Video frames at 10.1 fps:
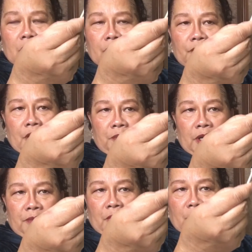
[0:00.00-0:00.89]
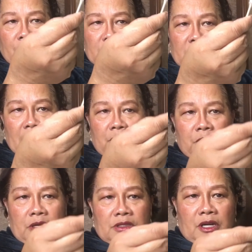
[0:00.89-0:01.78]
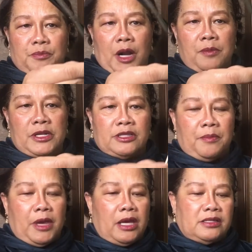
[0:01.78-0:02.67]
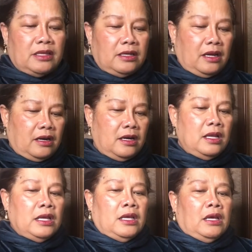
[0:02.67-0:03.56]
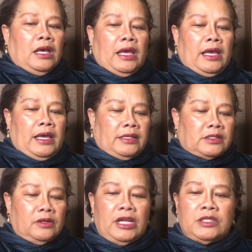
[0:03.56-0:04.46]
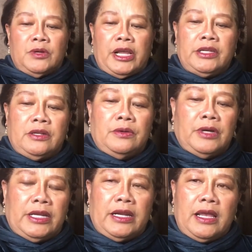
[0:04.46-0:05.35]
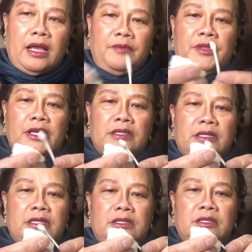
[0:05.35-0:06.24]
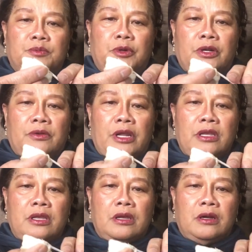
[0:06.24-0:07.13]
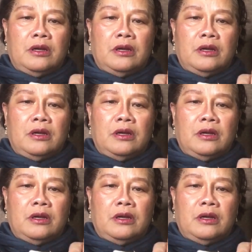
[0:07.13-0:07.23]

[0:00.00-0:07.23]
the mealybug was staying, because there are probably some eggs in here. And so that's what I do. And then I have this, and I just put it right here.